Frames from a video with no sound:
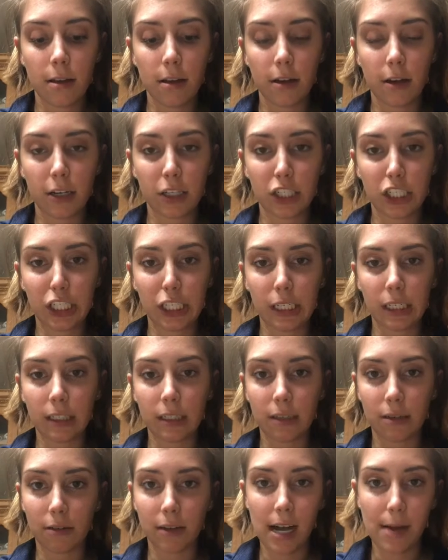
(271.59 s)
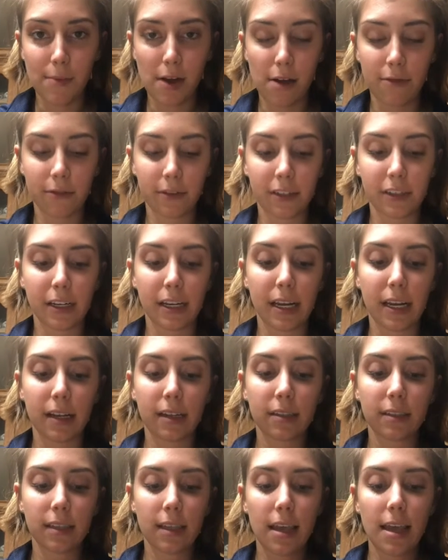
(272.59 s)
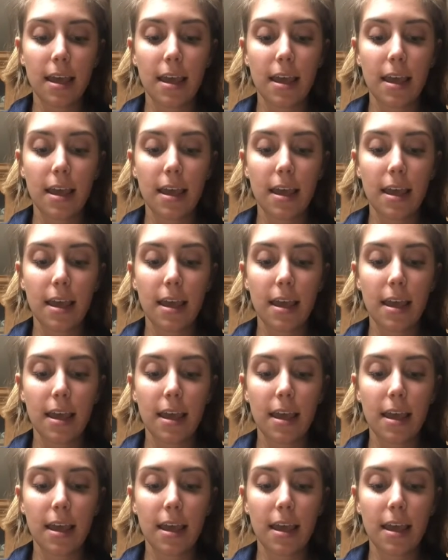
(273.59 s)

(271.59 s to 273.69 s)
our cheese, it'll come off with your hands.